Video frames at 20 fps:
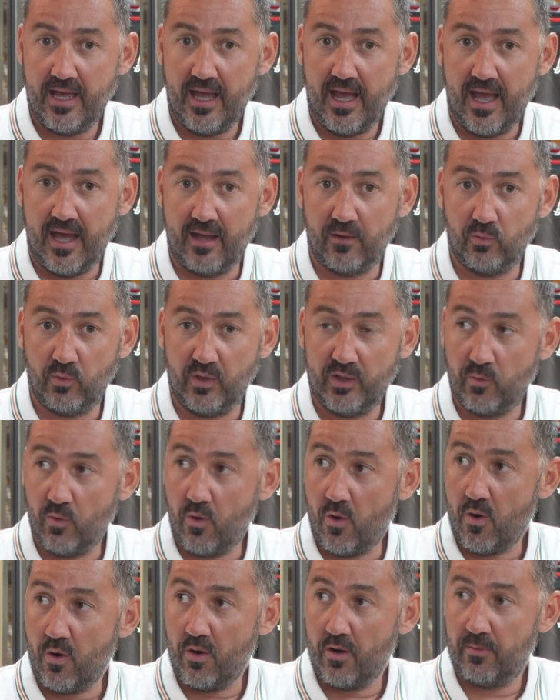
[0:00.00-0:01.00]
And we
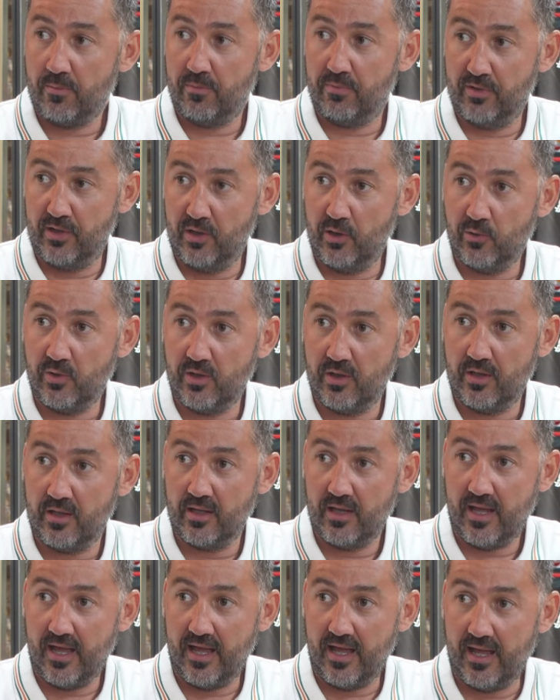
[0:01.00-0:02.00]
wore blue
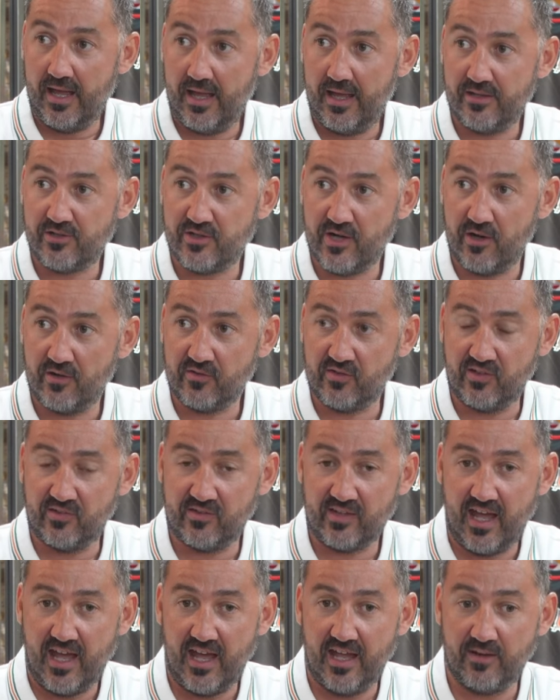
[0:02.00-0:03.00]

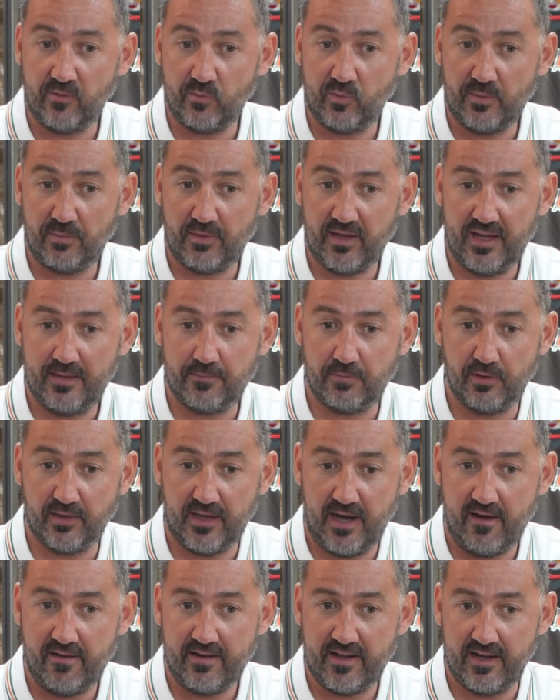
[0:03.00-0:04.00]
jerseys, and we played
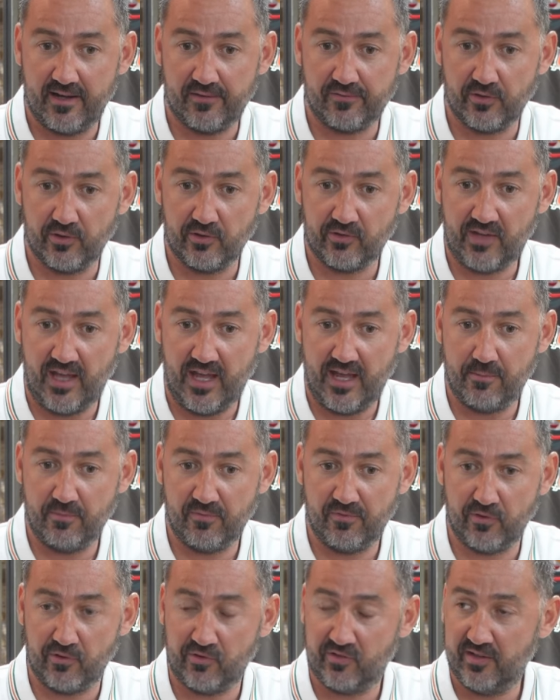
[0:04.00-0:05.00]
Bulgaria in our first game,
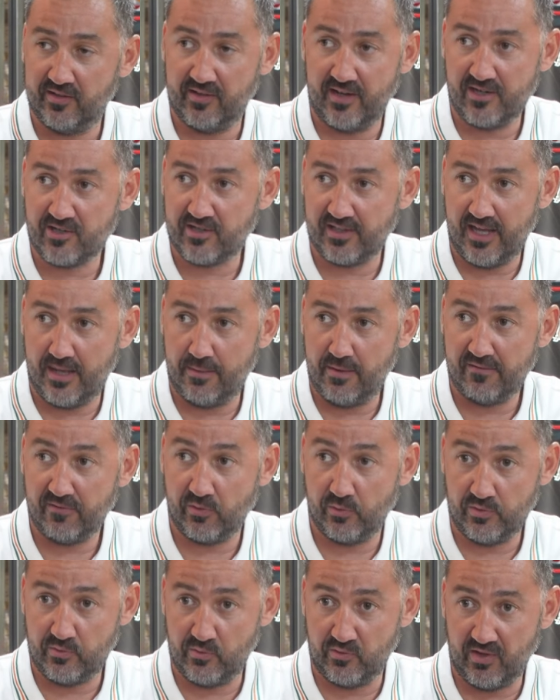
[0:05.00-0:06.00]
first international game
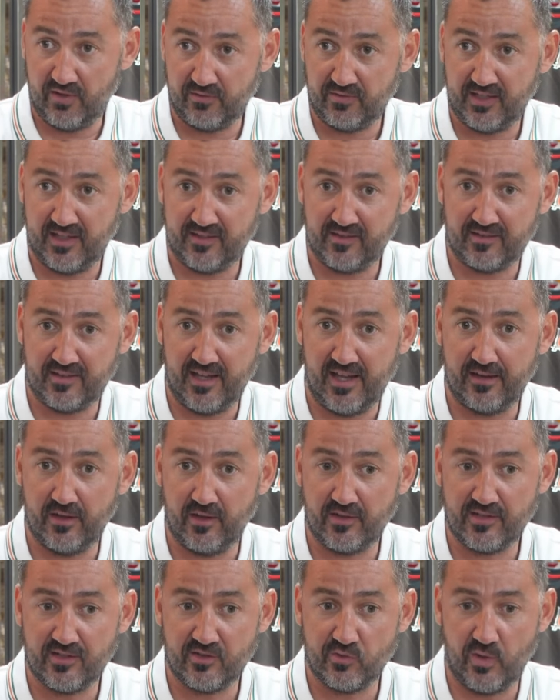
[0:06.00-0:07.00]
ever, which was obviously, as I said,
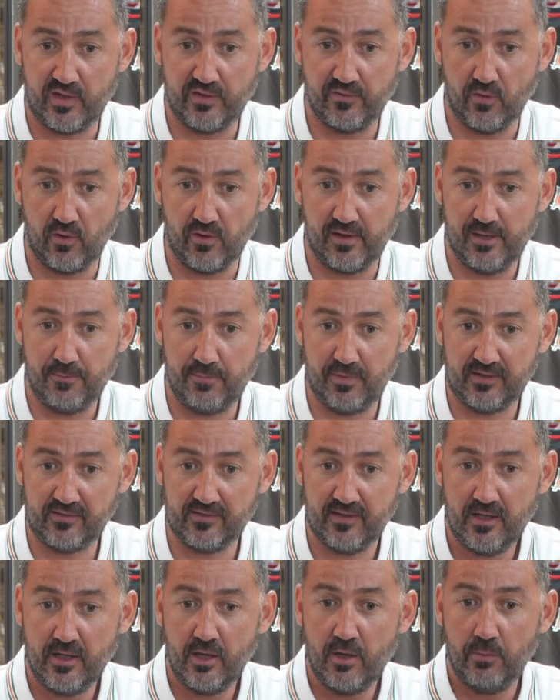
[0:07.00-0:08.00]
1924 Olympics,
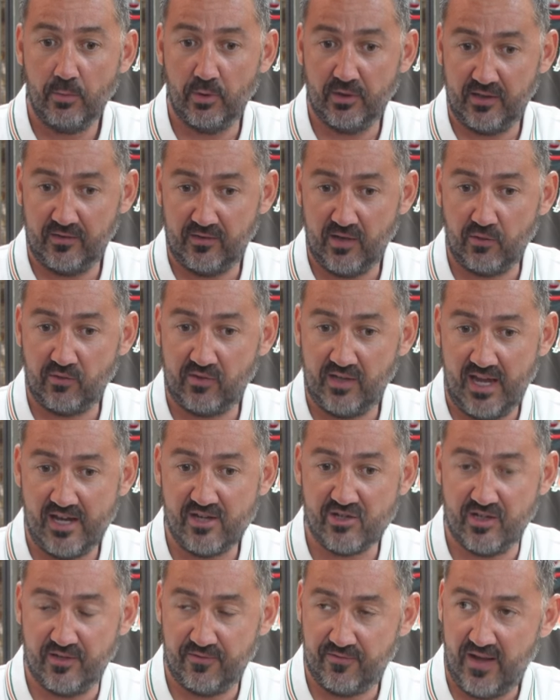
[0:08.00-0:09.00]
but the
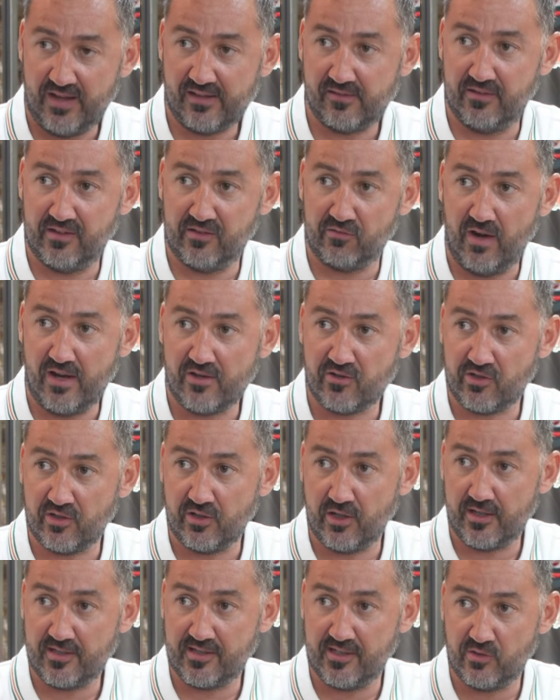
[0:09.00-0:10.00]
association effectively is registered
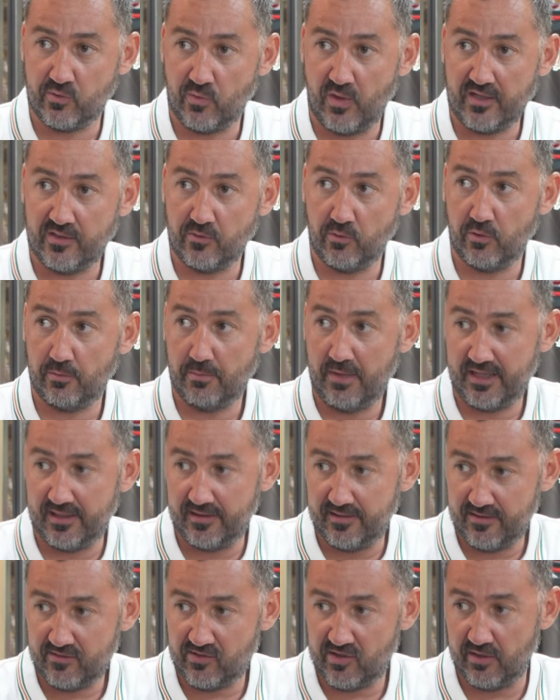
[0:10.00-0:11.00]
1921,
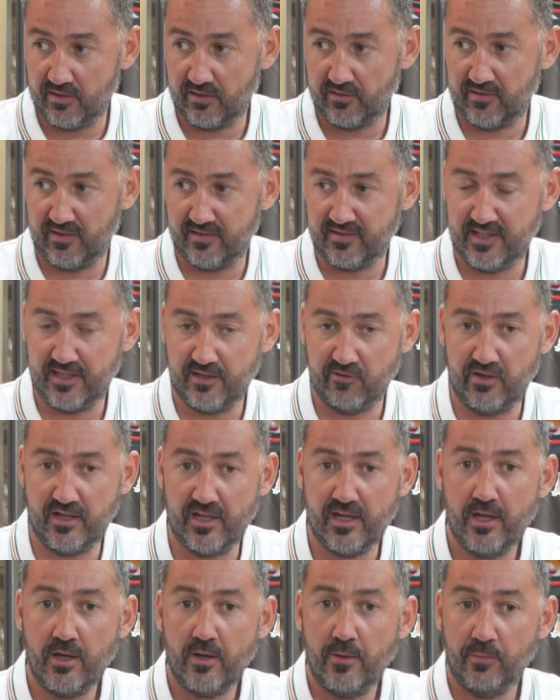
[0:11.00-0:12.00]
making this year the centenary,
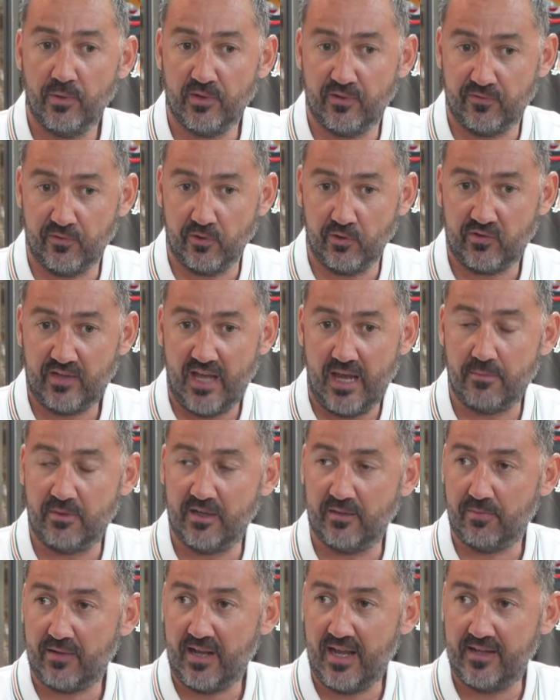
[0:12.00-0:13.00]
but the first game
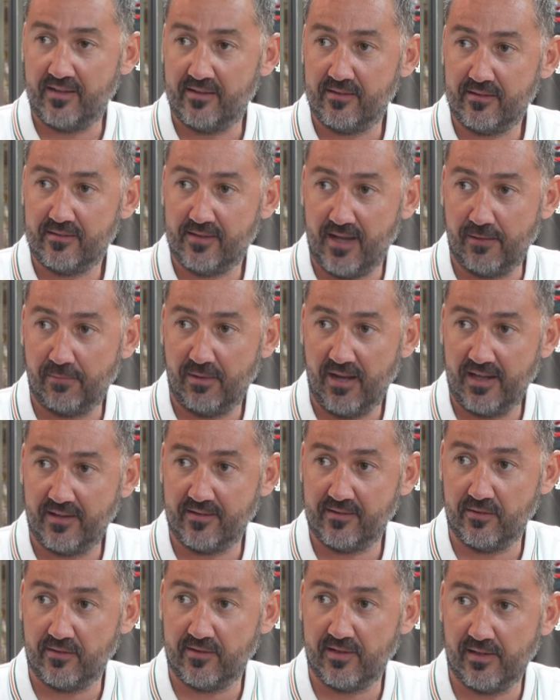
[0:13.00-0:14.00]
didn't take
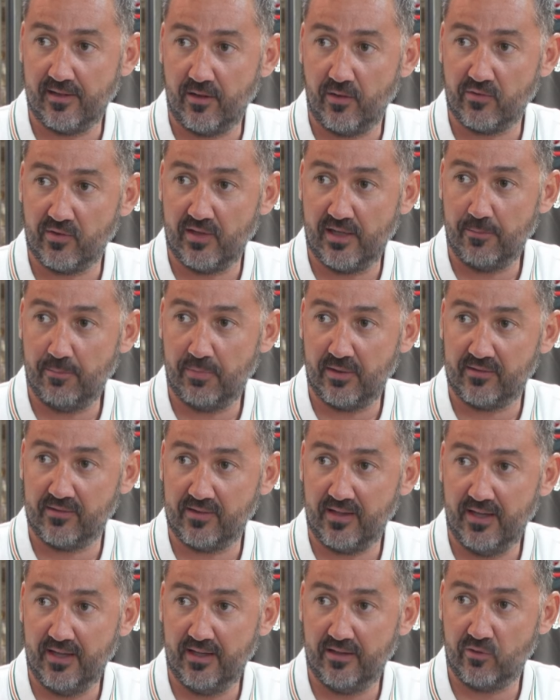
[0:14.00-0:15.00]
place until those Olympics
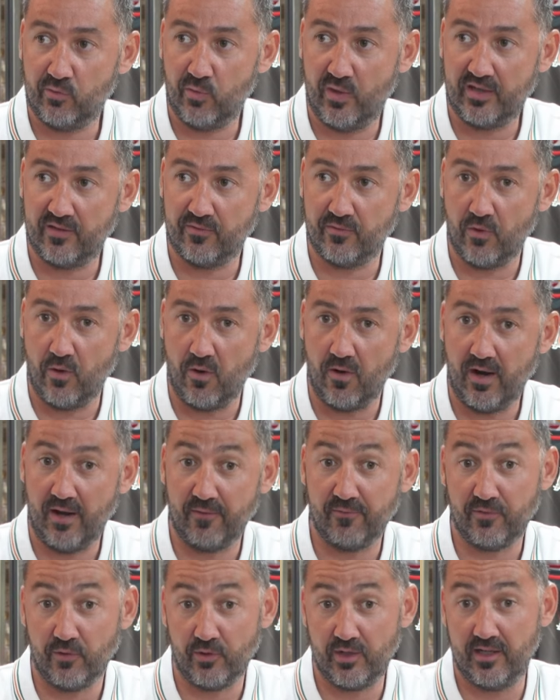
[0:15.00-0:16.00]
in 24.
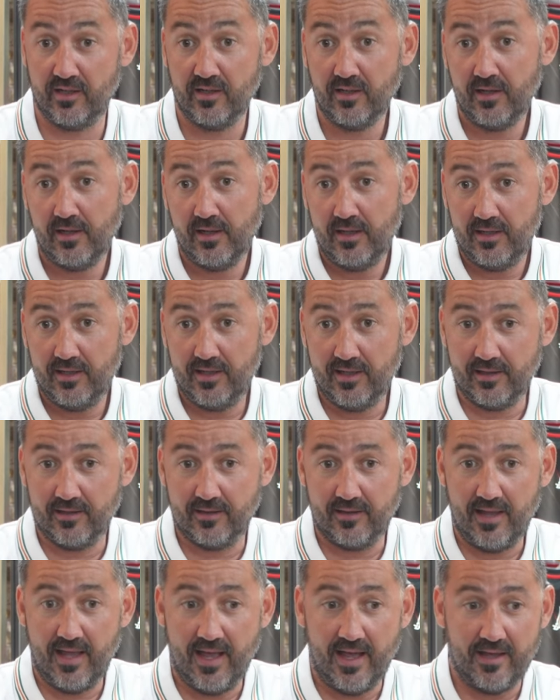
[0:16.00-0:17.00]
And funny
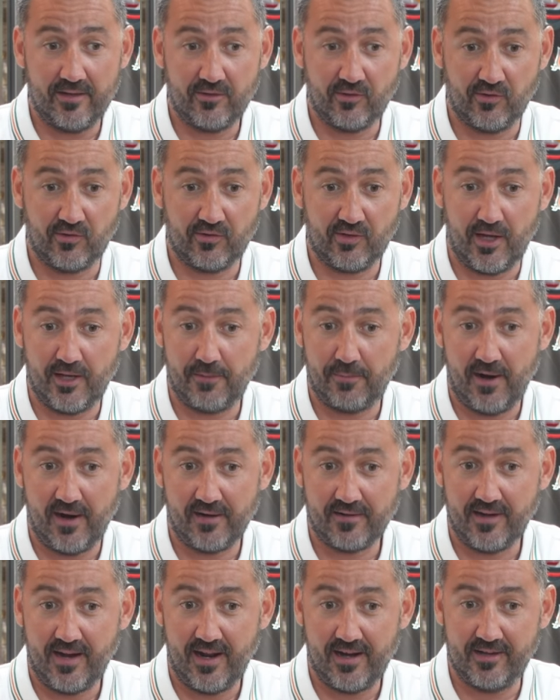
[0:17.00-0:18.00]
little just side
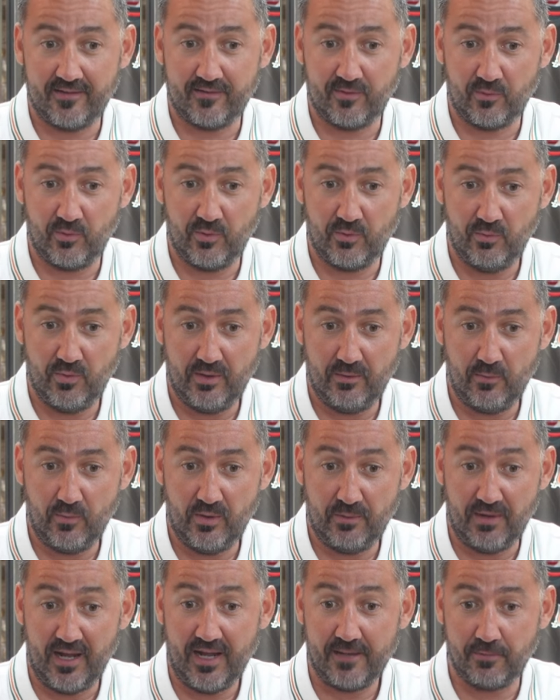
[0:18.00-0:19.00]
part of that is
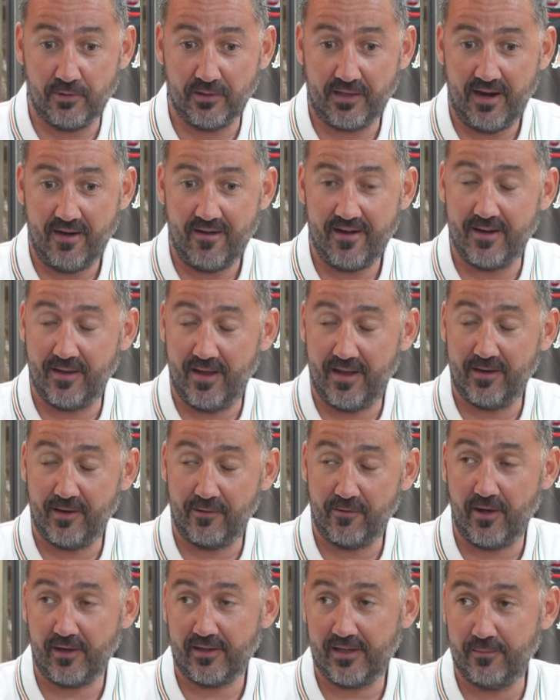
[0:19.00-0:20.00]
we played Bulgaria, and
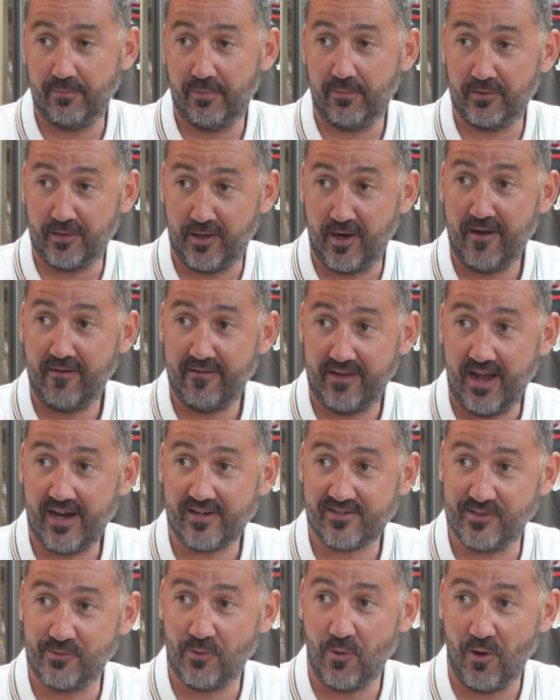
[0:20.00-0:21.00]
ironically Bulgaria
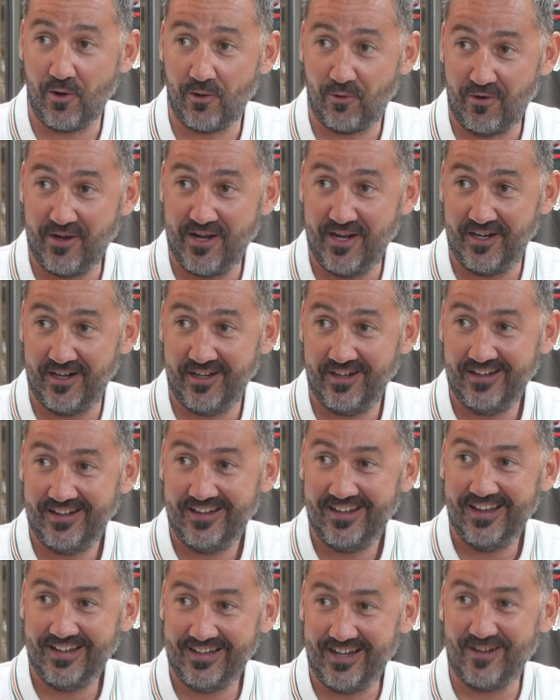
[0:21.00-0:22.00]
actually wore green
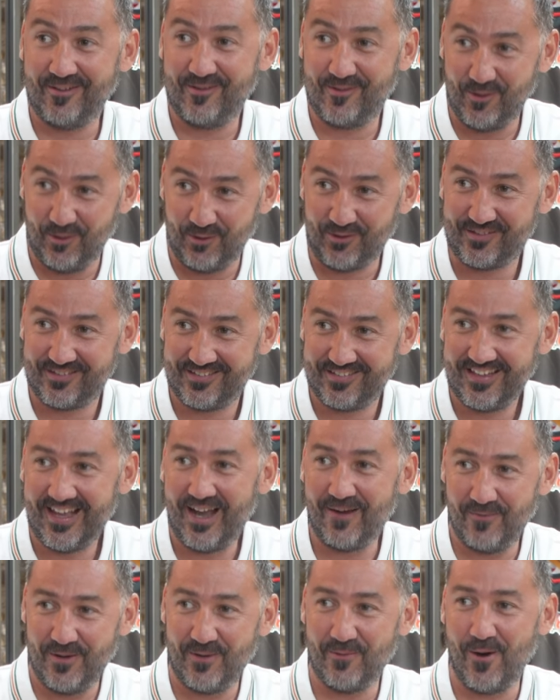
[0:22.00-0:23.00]
against us
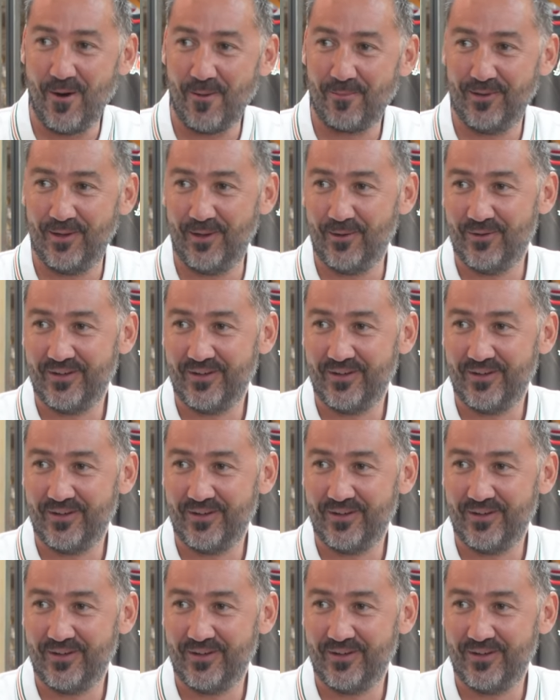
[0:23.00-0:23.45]
and we wore blue